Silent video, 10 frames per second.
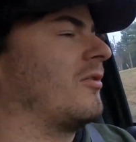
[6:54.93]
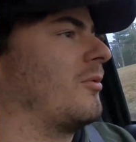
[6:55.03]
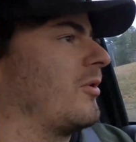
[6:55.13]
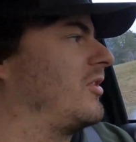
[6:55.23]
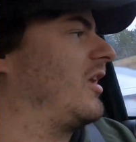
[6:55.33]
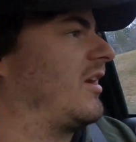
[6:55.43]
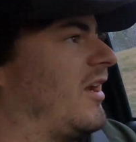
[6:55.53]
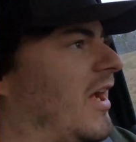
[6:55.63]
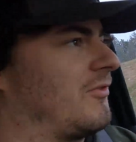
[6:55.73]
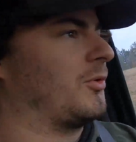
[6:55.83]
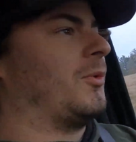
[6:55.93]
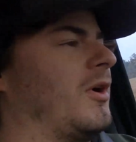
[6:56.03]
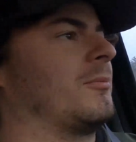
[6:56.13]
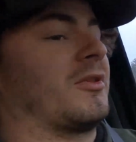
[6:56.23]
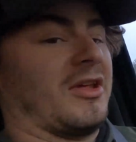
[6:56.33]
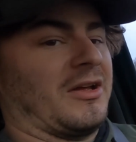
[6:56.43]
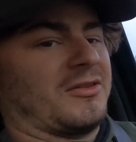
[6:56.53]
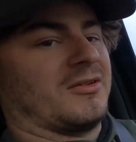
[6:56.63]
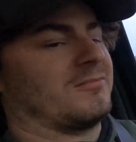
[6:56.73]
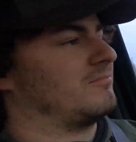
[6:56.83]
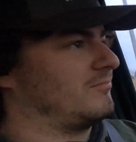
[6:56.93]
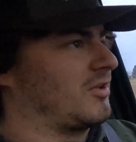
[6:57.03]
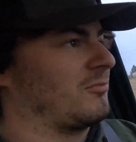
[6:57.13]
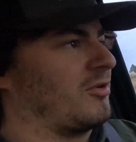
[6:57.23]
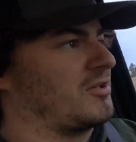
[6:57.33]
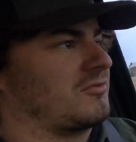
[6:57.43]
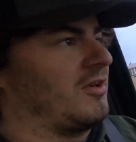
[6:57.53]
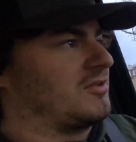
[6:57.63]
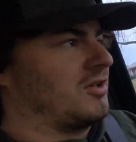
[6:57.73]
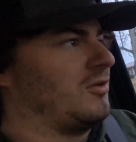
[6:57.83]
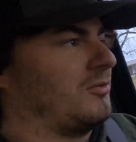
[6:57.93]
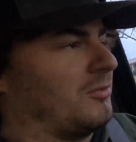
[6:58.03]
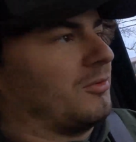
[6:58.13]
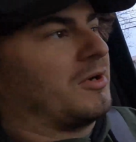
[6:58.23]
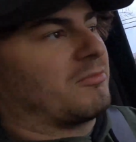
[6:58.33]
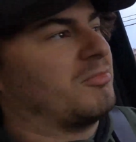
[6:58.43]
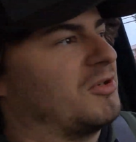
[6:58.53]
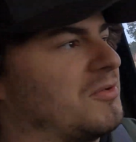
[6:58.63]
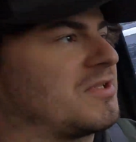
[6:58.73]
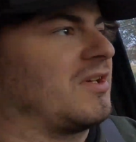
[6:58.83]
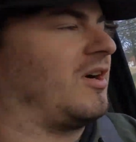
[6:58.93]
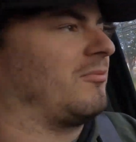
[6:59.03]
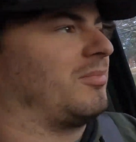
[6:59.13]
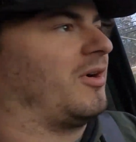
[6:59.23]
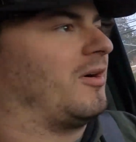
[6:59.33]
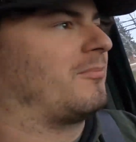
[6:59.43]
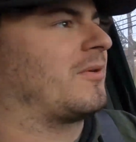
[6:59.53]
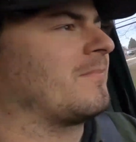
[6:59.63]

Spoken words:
We're 10.5 to 1 without the compression ratio with boost on pump.